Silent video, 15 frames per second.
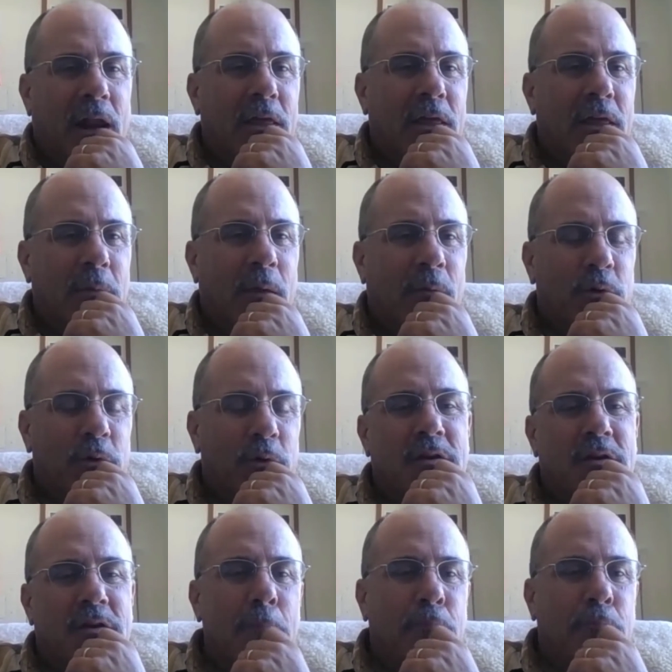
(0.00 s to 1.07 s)
I think maybe we should
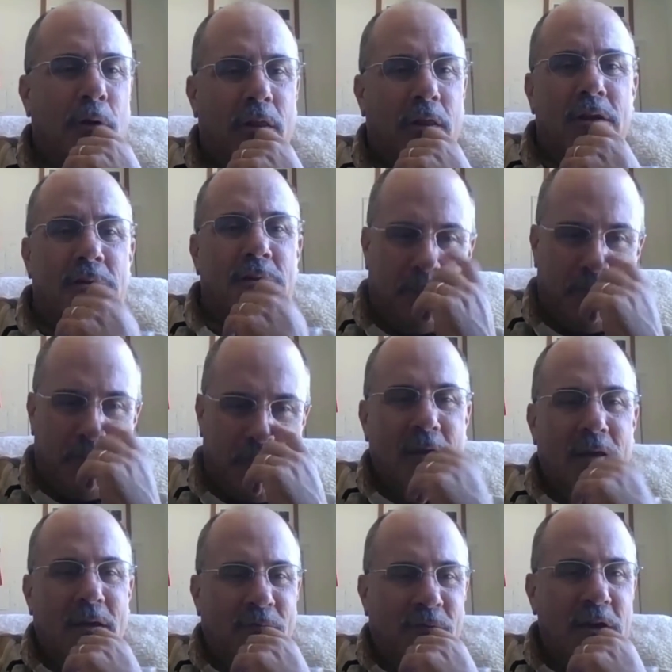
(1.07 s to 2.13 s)
tape one of these
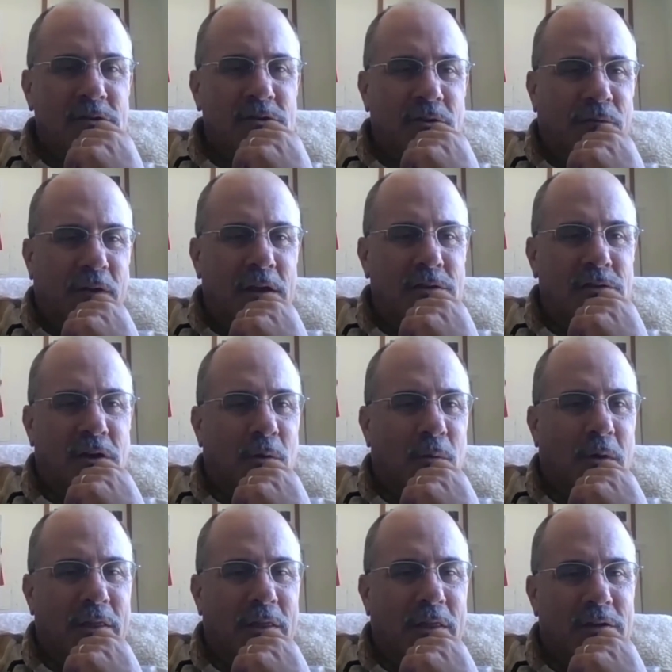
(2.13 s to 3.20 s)
face to face here
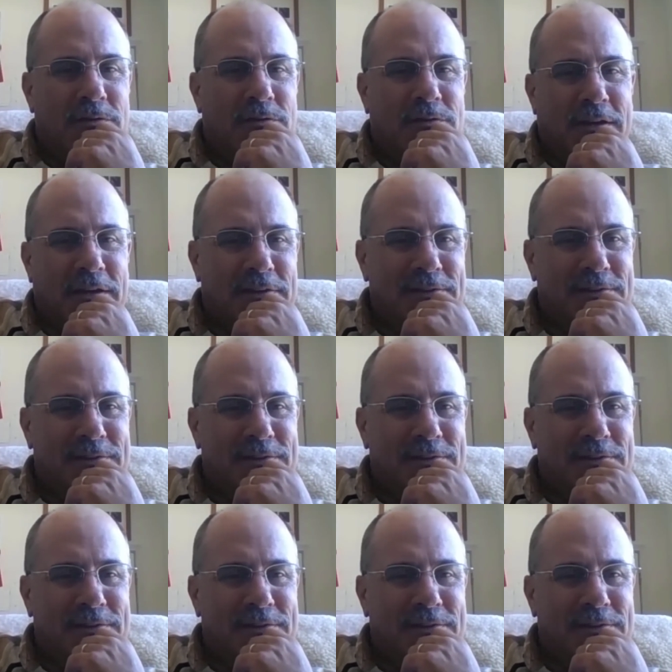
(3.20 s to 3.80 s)
one of these days.